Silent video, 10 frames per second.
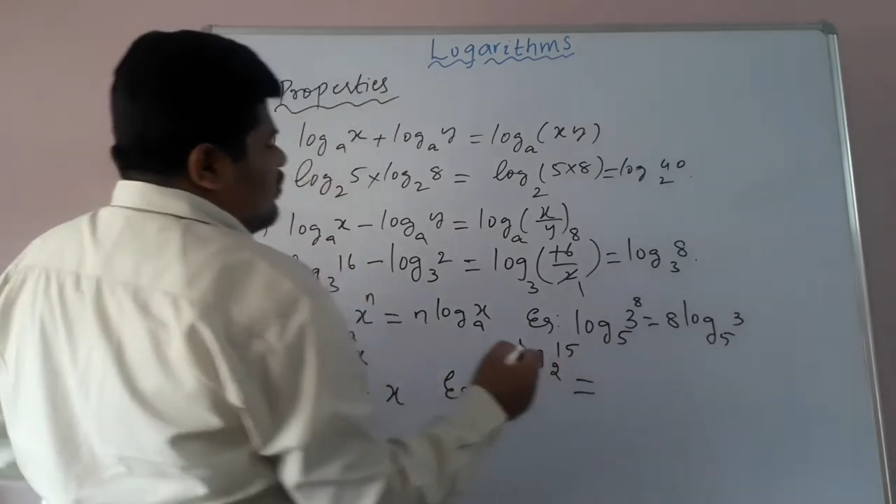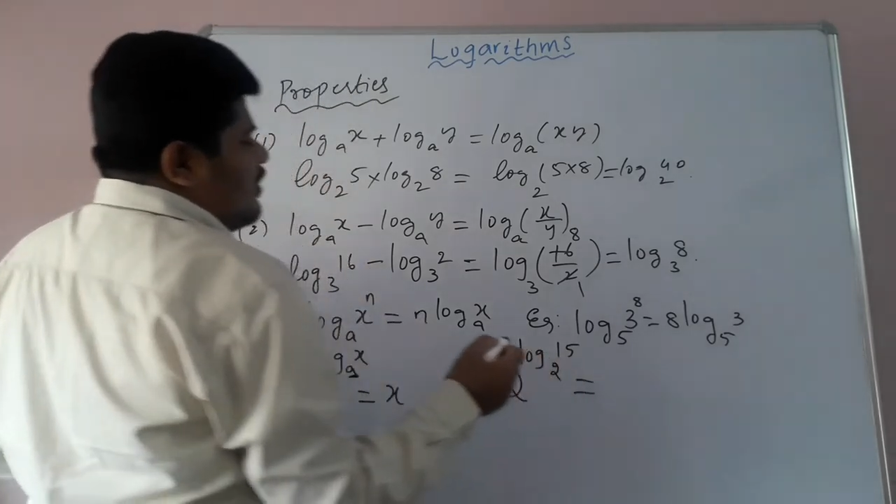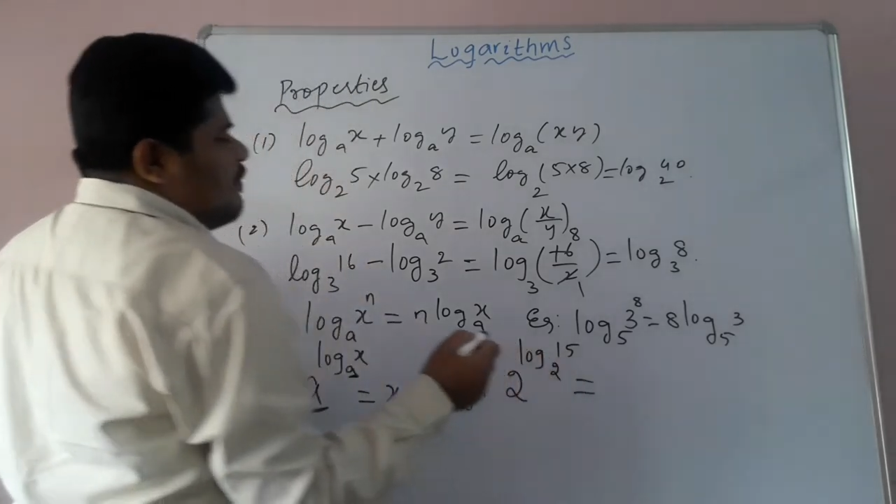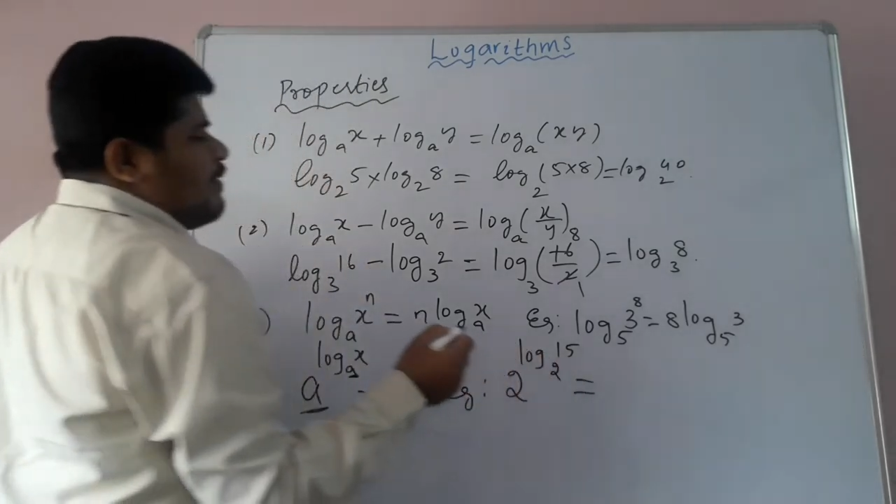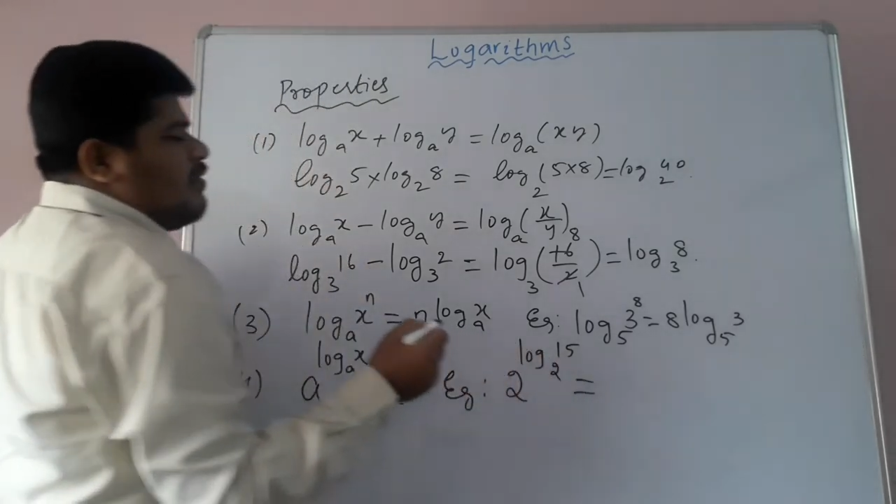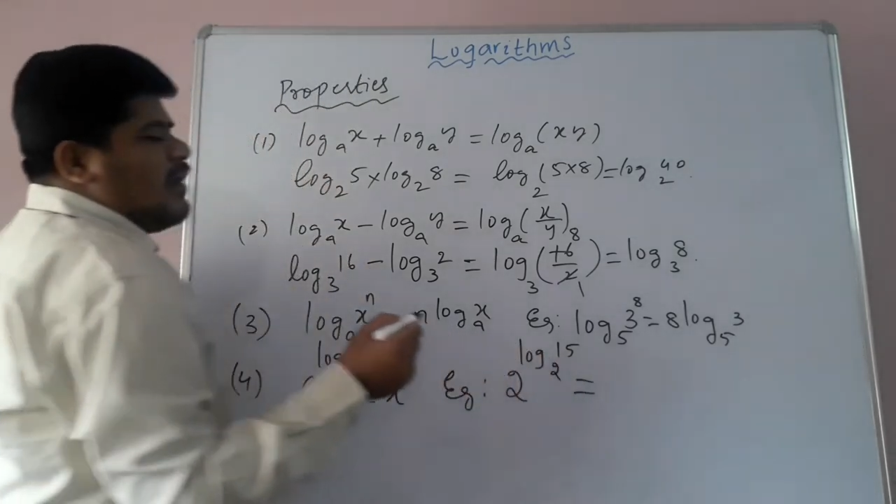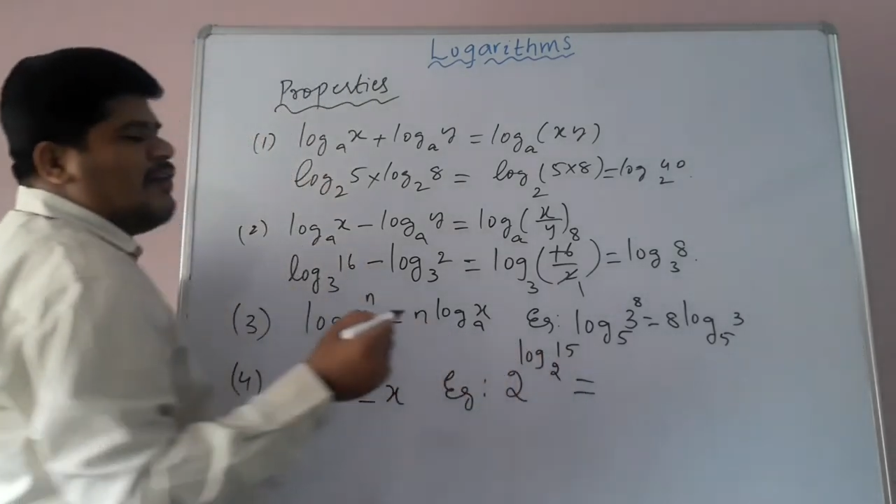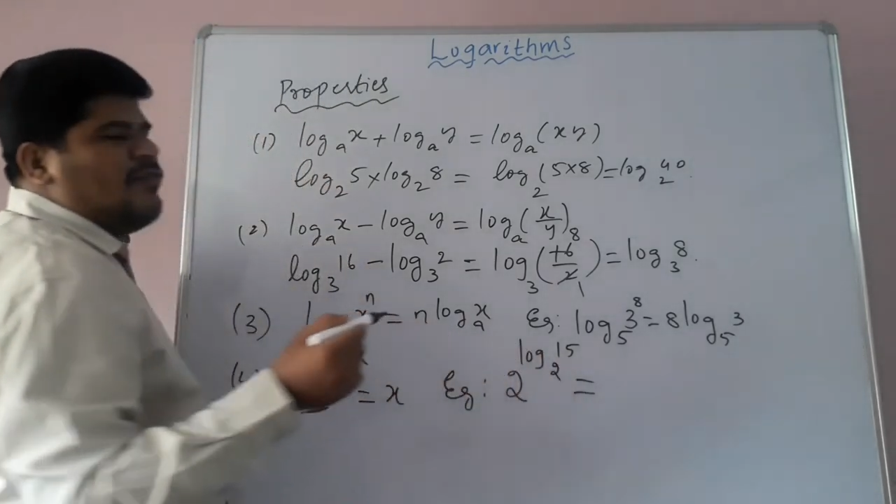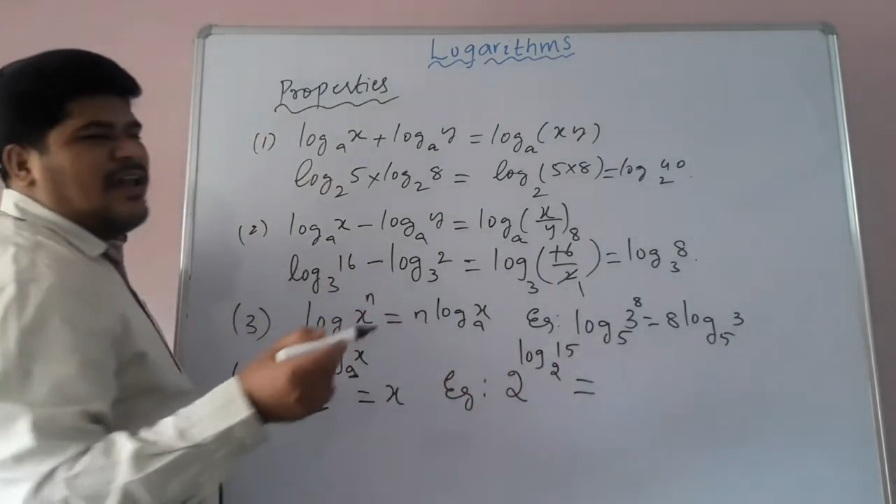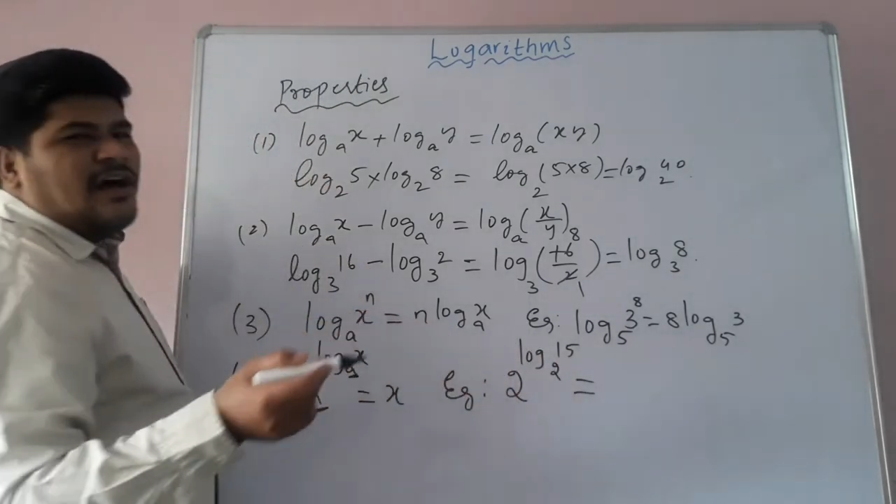to the power
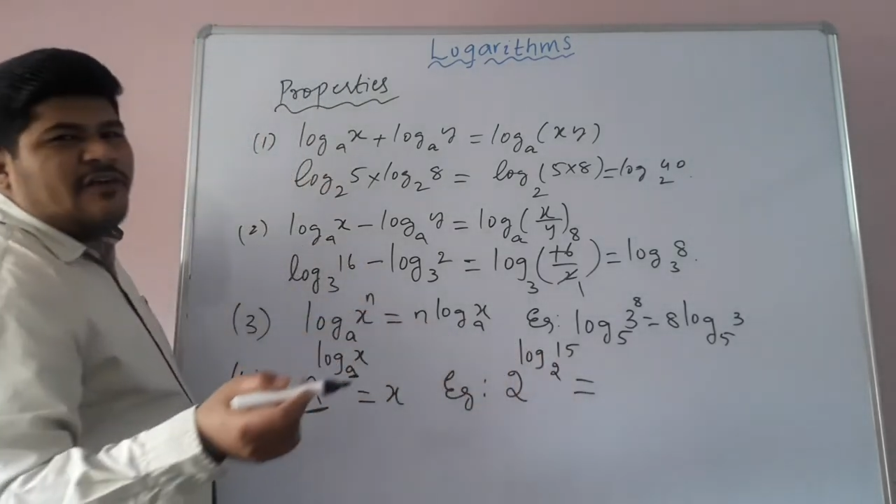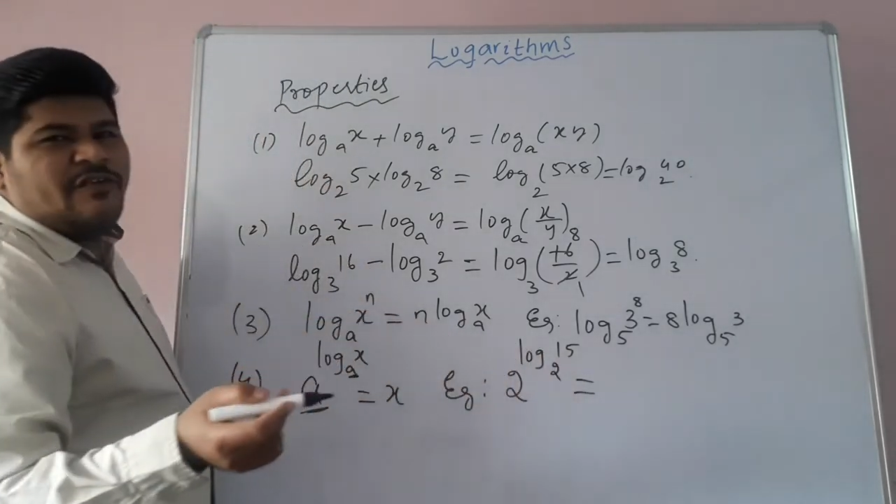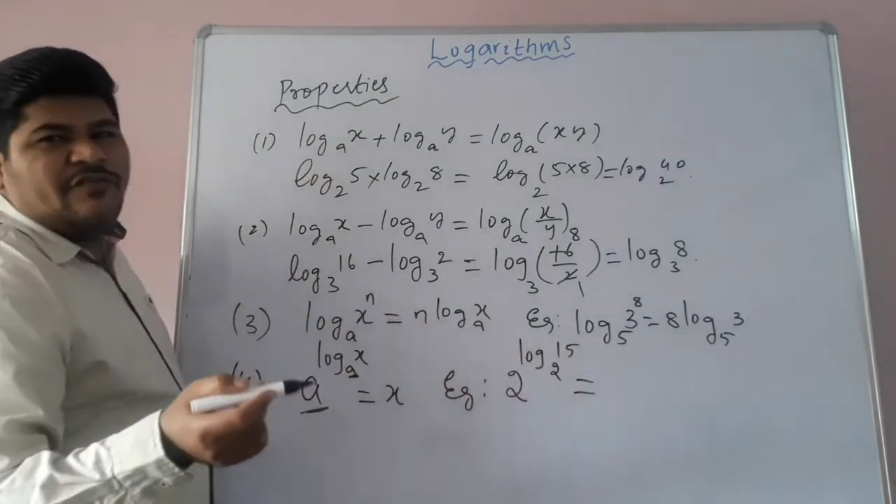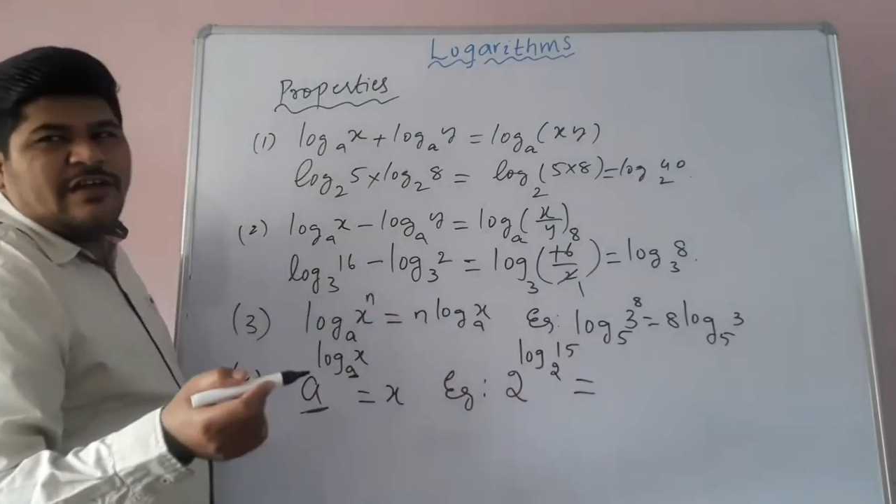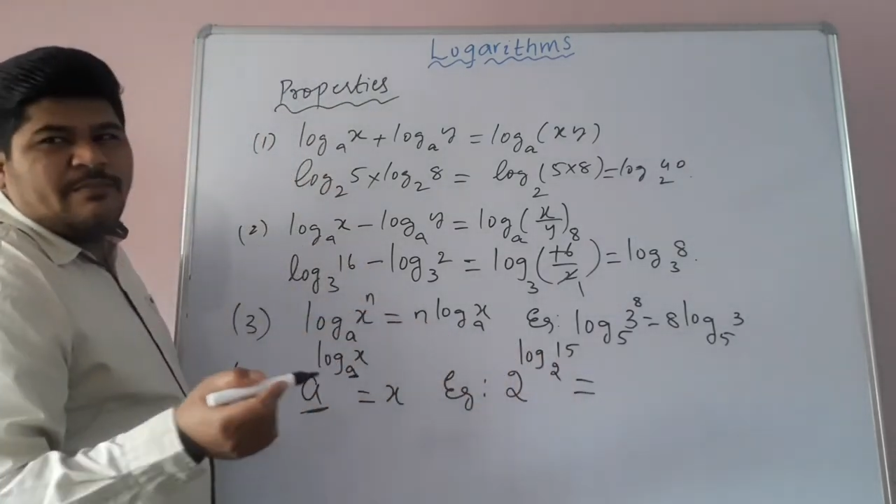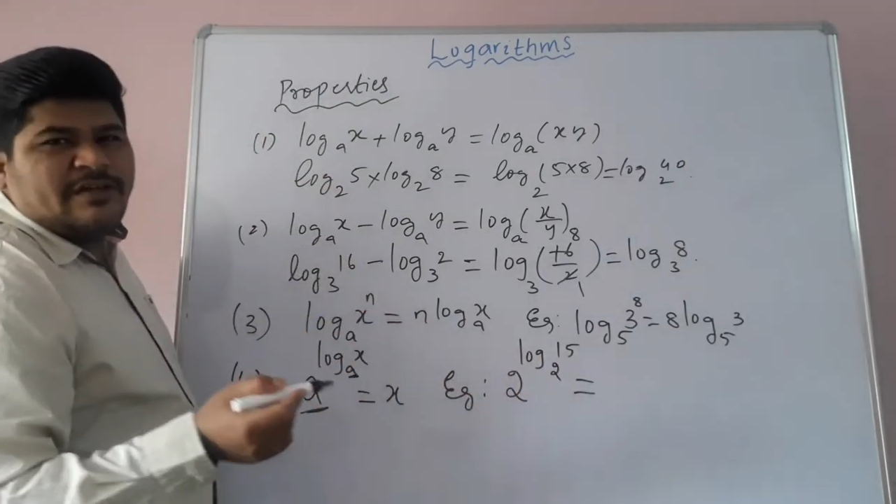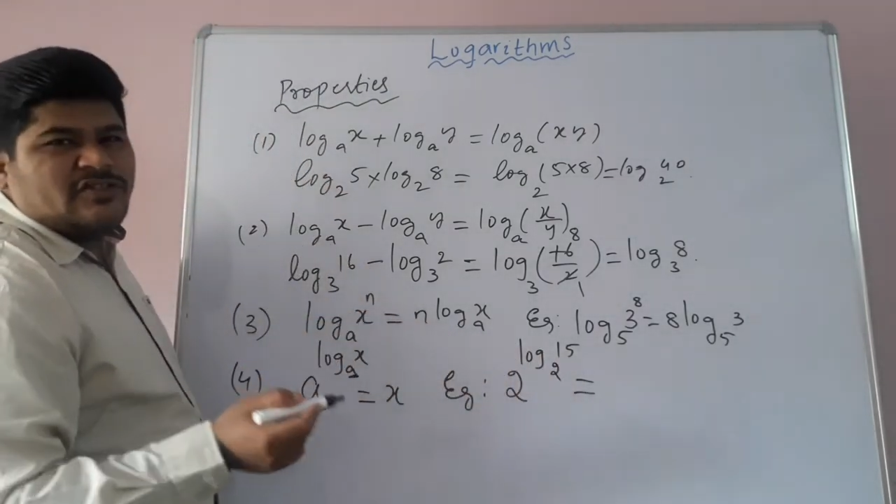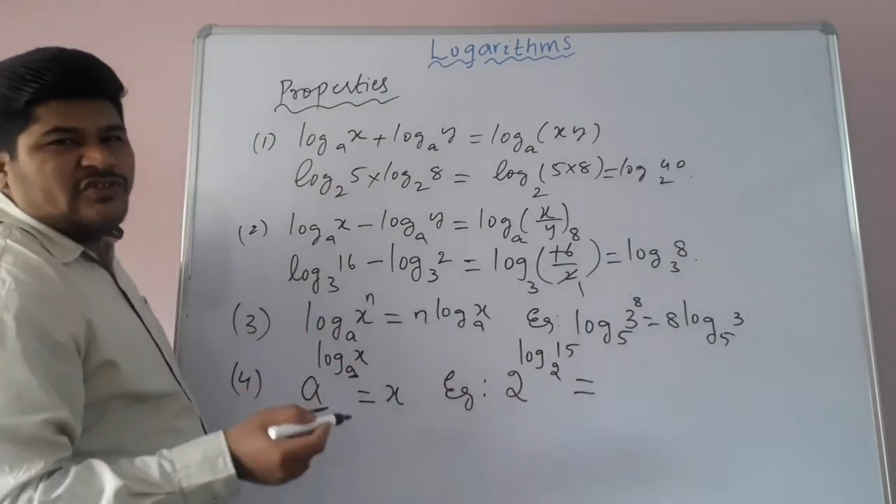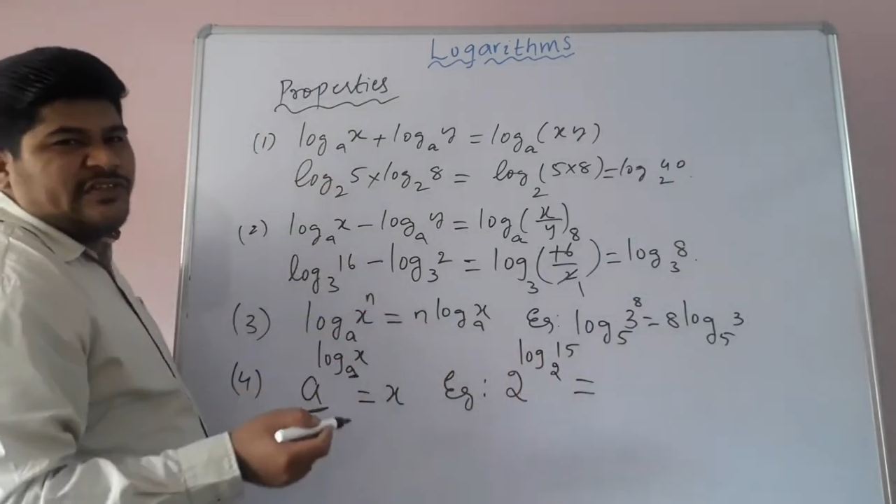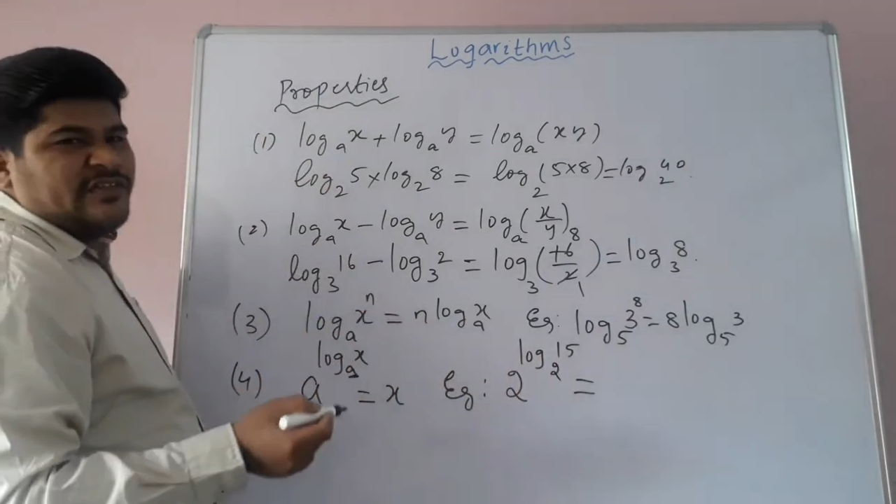of log 15 base
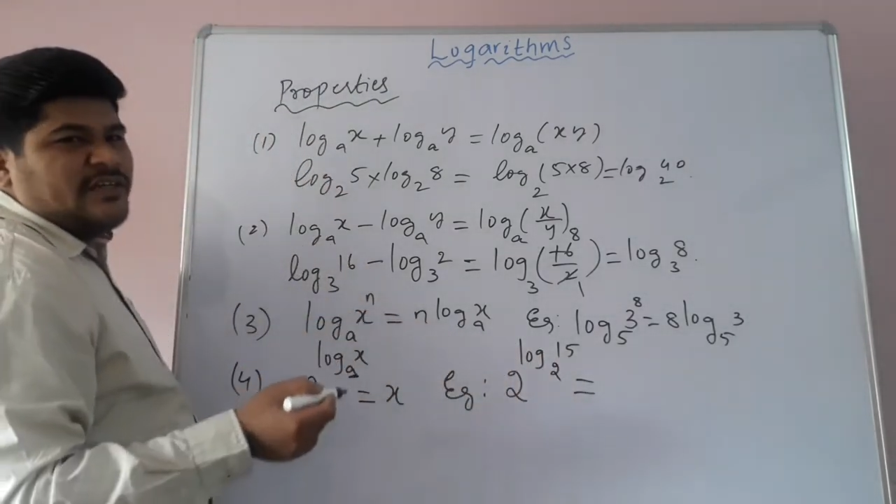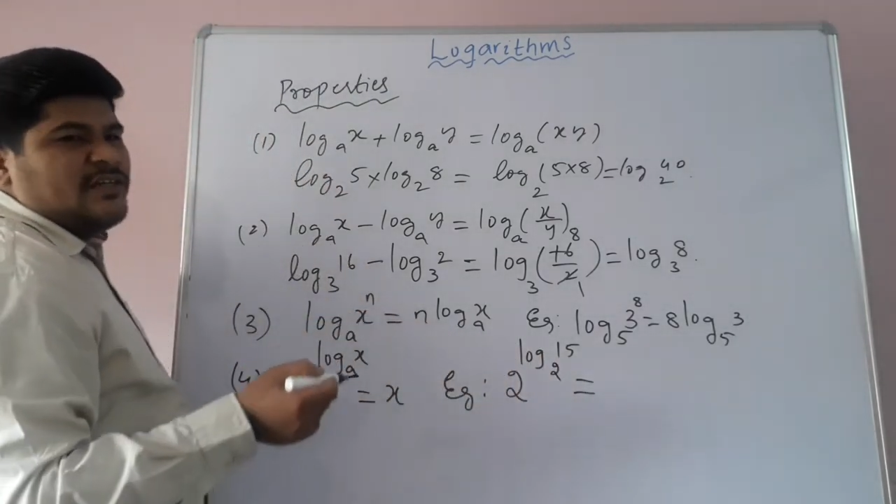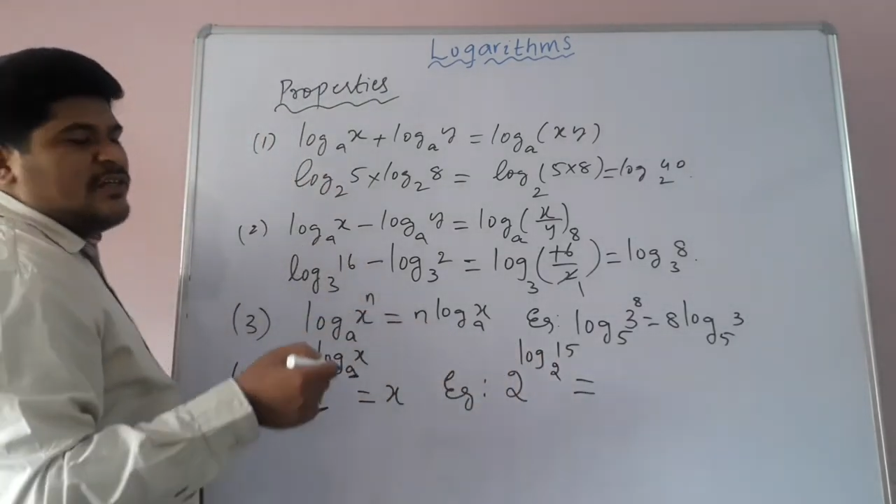2 is there.